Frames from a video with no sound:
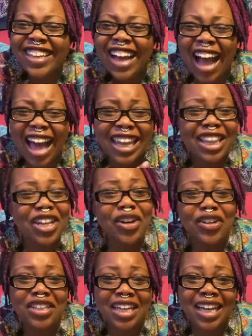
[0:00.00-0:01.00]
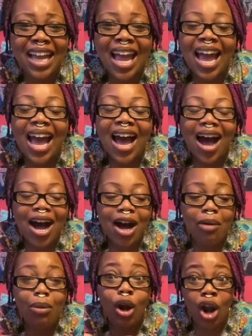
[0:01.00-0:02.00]
I literally
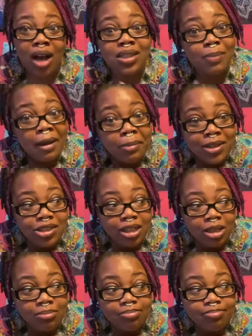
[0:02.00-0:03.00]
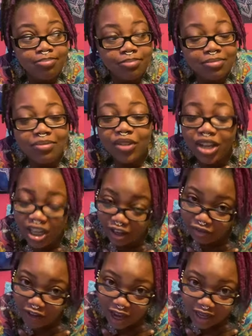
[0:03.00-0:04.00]
lost my pendulum, couldn't
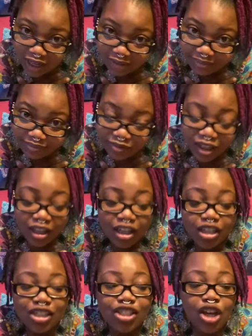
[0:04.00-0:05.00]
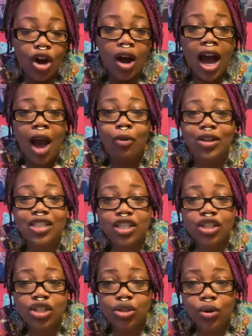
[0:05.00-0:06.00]
find it. So I went to
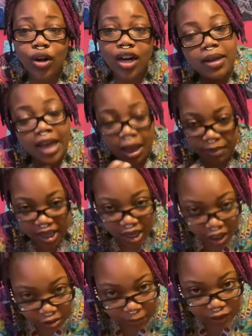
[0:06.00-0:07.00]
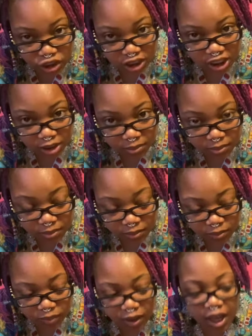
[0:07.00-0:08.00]
the store, got me another pendulum,
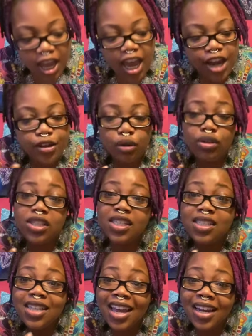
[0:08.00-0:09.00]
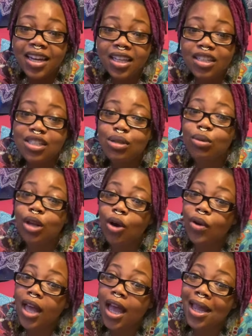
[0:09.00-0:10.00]
and used this technique to
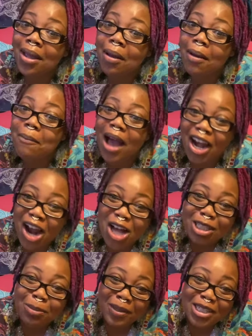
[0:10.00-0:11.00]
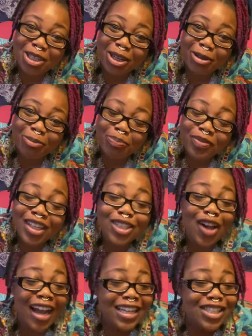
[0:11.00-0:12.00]
locate my lost pendulum. So
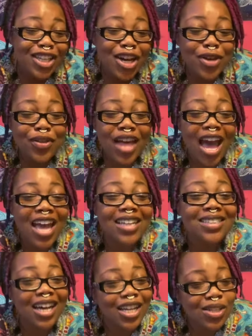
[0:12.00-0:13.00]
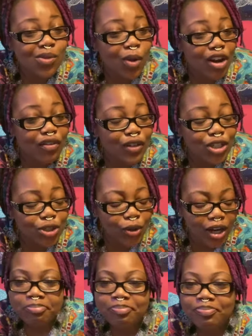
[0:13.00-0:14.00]
I can tell you that it does work for sure.